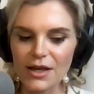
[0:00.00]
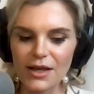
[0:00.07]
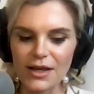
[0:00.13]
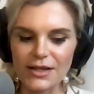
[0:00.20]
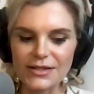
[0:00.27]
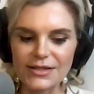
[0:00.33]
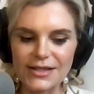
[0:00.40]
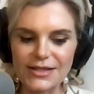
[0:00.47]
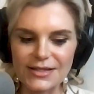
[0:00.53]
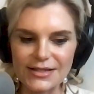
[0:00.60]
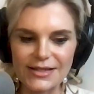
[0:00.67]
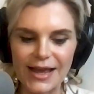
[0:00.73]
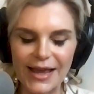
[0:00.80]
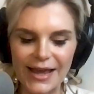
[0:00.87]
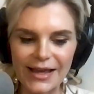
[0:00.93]
it's the
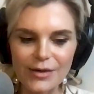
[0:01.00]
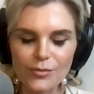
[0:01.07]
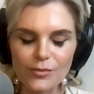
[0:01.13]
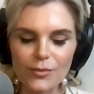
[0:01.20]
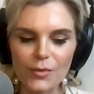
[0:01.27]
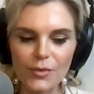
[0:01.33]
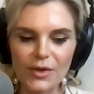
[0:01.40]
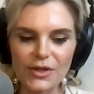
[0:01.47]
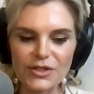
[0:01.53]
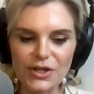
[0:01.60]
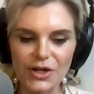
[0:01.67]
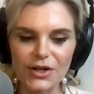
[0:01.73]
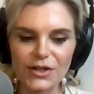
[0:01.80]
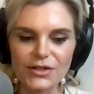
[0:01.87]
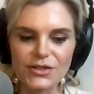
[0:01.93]
same
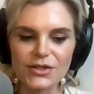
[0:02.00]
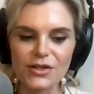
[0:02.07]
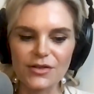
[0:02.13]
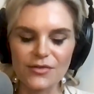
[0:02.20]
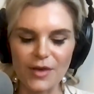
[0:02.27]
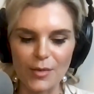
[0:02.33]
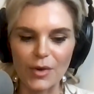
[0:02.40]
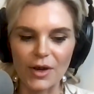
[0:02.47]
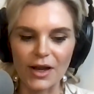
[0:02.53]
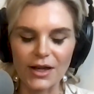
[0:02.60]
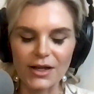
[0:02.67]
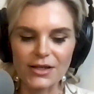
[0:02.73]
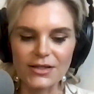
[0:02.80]
return to the feminine.